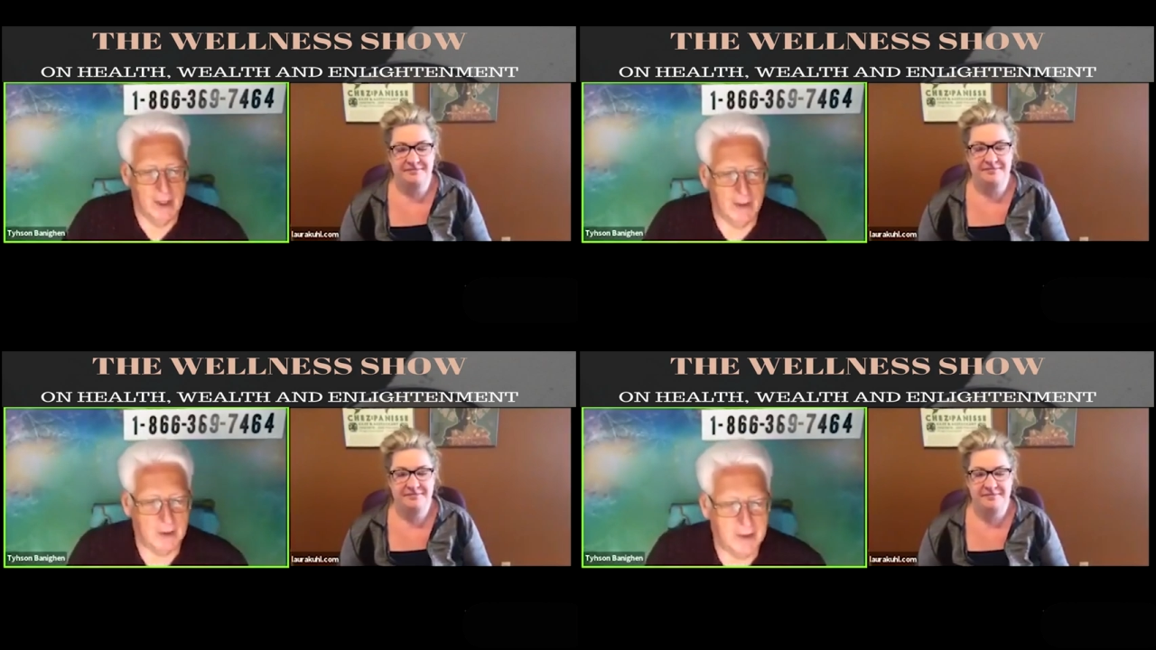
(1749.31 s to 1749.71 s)

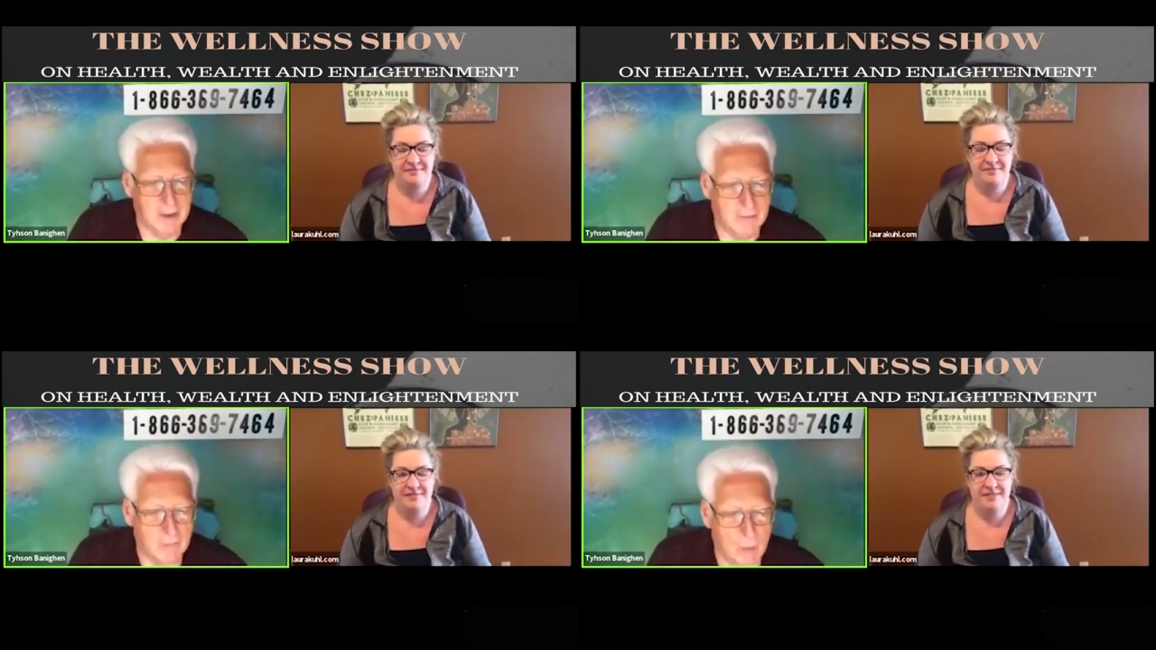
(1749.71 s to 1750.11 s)
Speaker 1: Like,
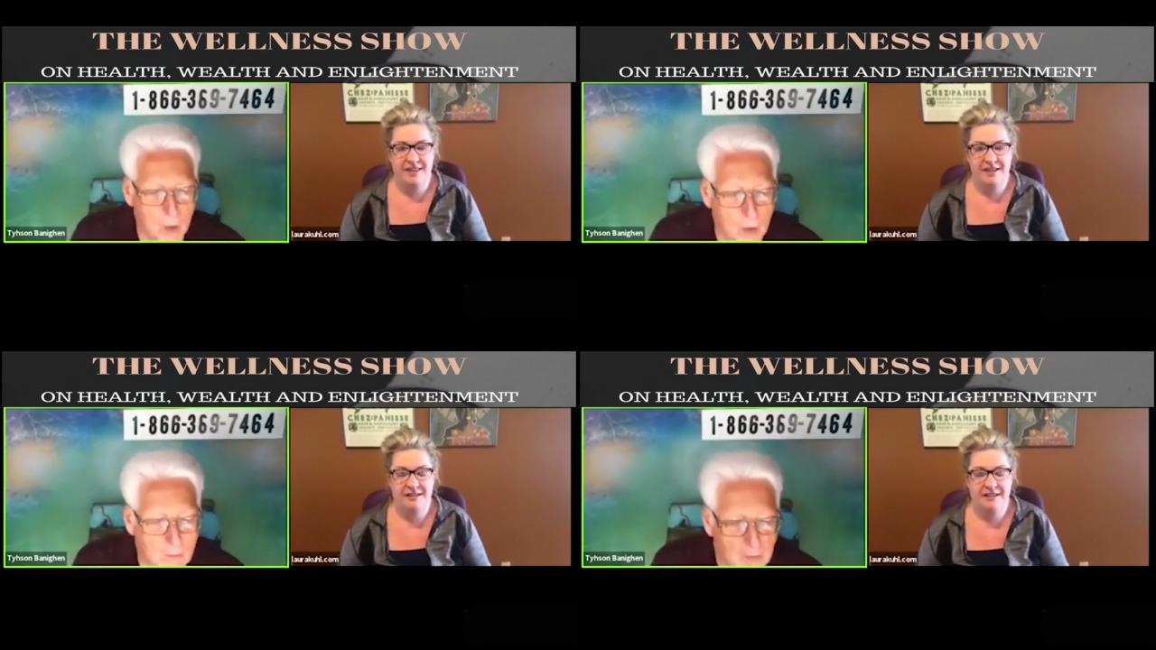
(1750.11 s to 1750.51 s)
think of
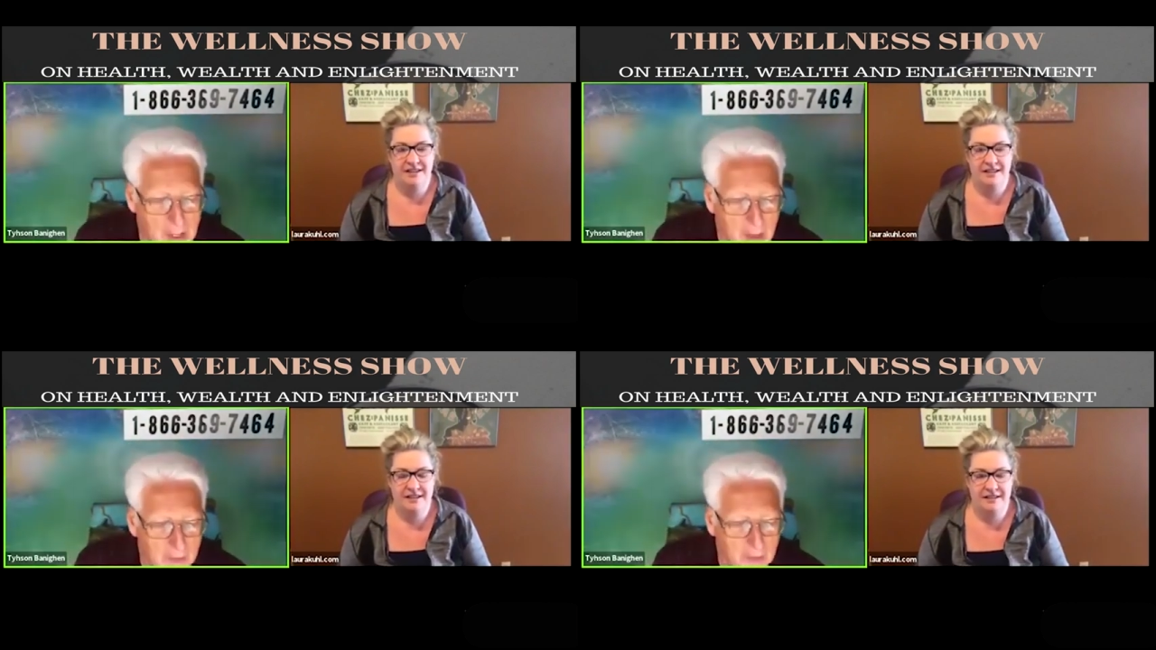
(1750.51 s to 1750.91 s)
warm
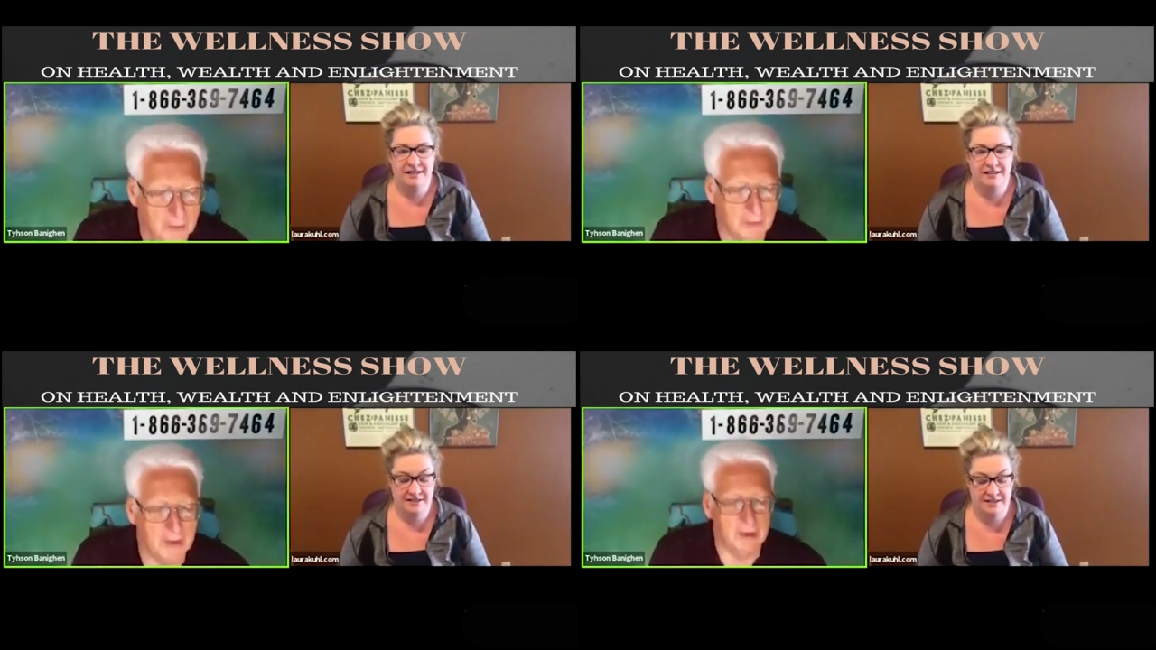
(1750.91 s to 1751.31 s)
brown
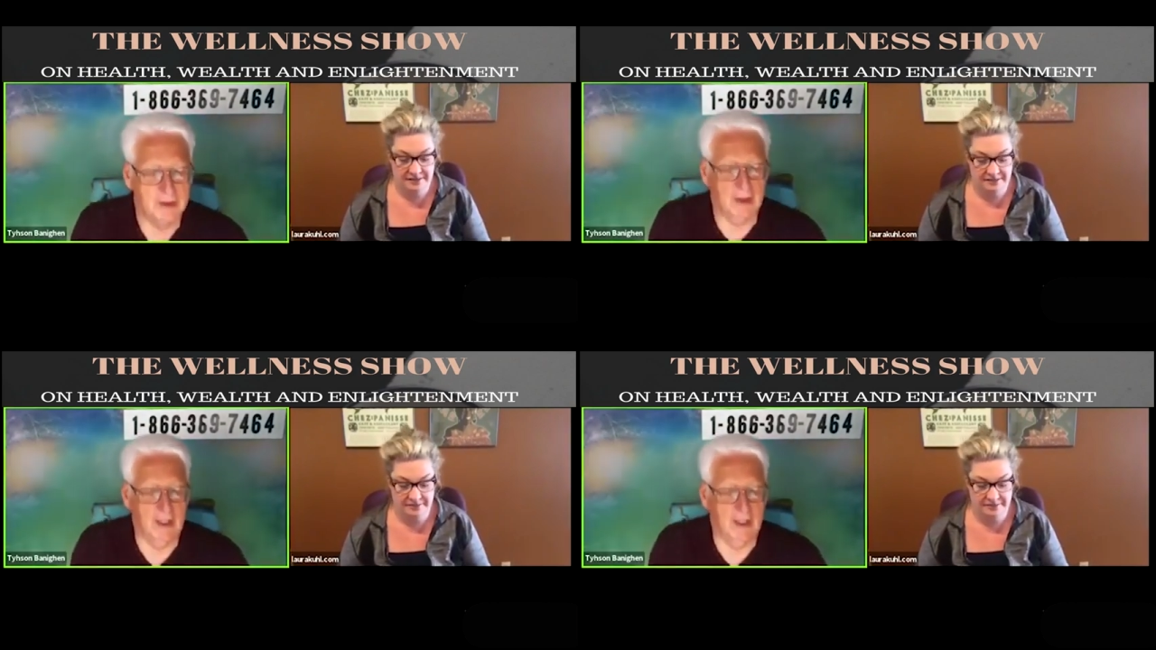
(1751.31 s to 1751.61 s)
earth energy,